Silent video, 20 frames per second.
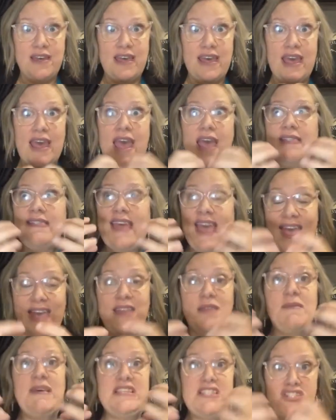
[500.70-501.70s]
The enemy
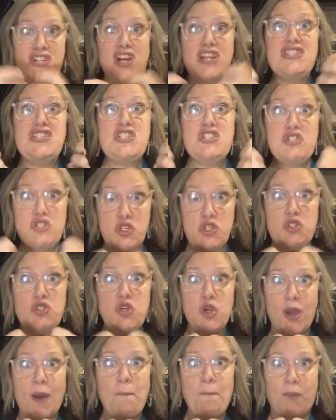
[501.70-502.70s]
starts to
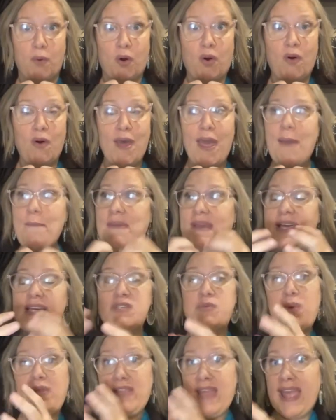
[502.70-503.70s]
tremble, because when
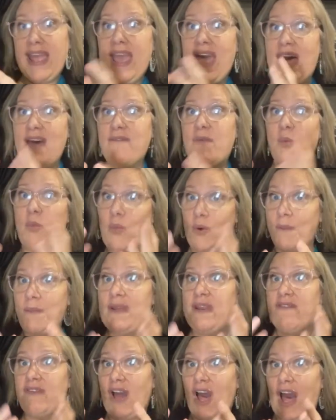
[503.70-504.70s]
they have a woman of
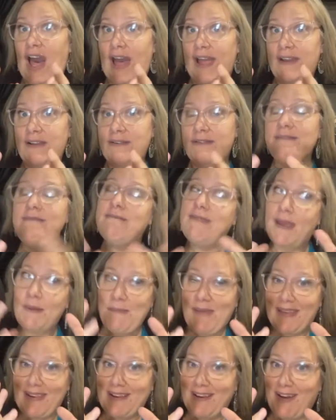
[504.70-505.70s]
God and man
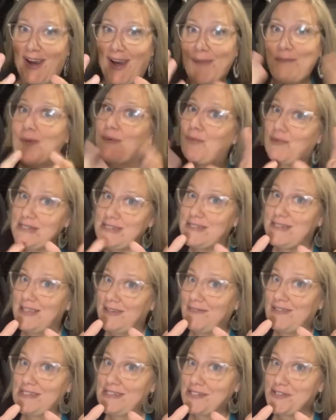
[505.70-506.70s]
of God, but we're Diva
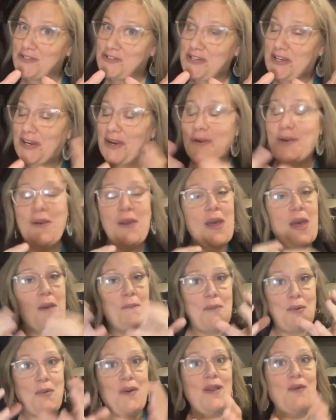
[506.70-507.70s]
Sisters here. But
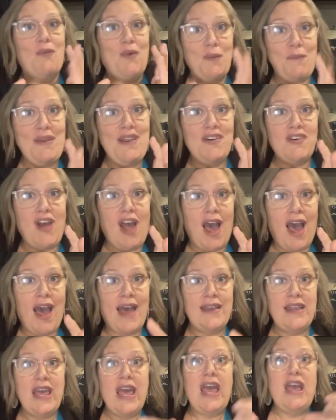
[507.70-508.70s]
when a woman of God
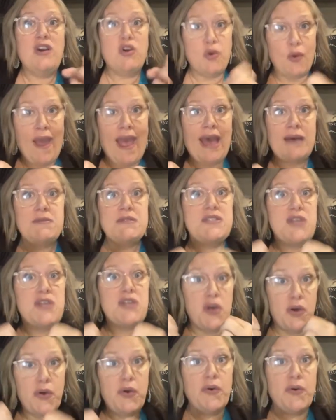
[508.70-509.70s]
grasps
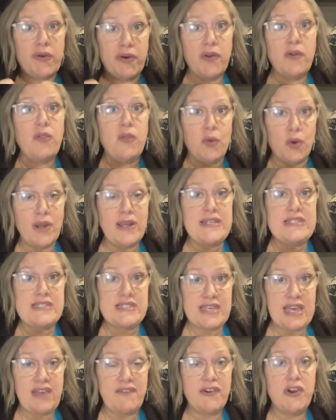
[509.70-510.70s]
who her Lord and
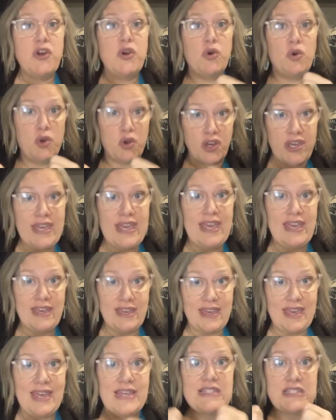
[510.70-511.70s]
Savior, who her King of
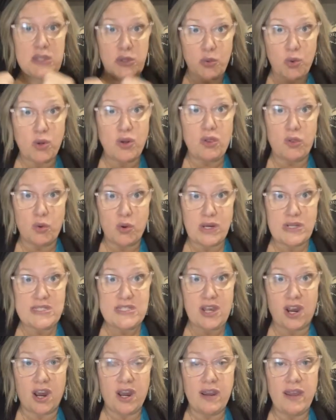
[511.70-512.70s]
Kings and Lord of Lords
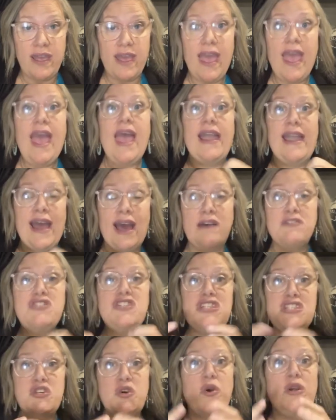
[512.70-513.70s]
are, and how she's
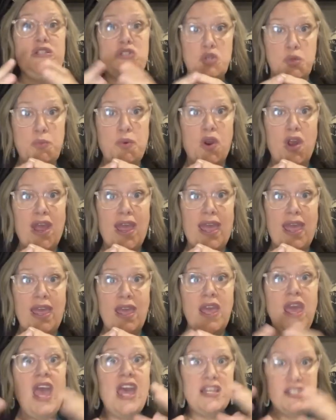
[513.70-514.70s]
going to pray
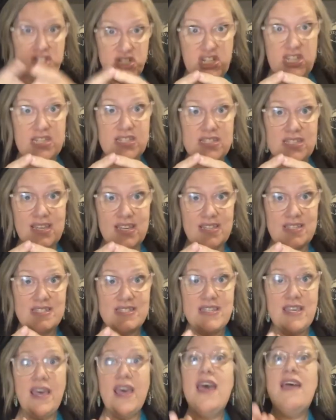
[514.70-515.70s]
Jesus,
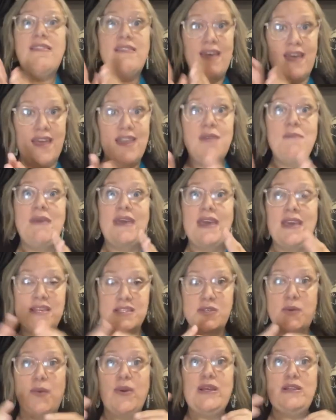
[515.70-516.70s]
the enemy is
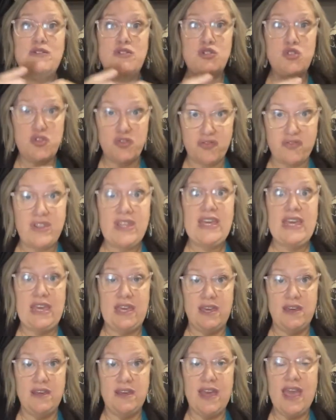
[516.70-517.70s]
going to flee.
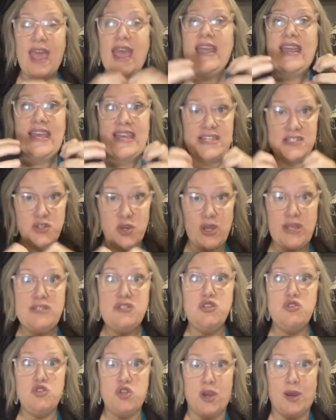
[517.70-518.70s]
And he's going to
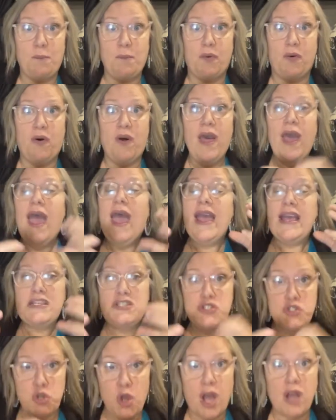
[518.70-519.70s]
tremble, and
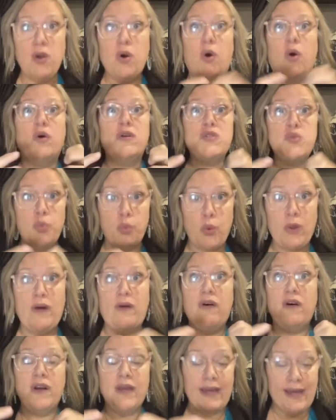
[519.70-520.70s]
strongholds will
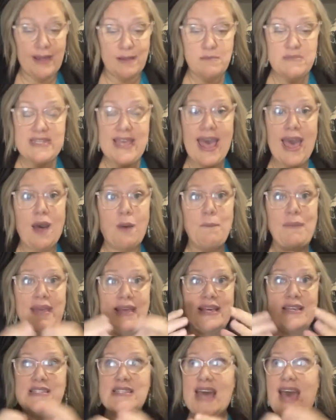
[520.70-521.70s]
come down, because
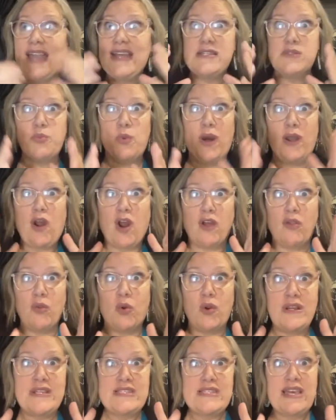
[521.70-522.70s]
that is what our Lord and
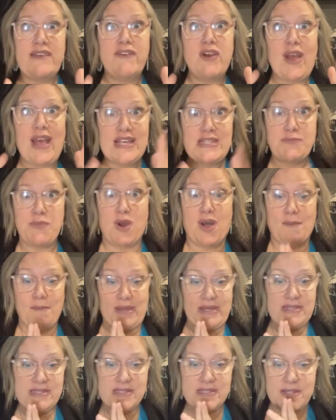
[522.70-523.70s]
Savior has promised.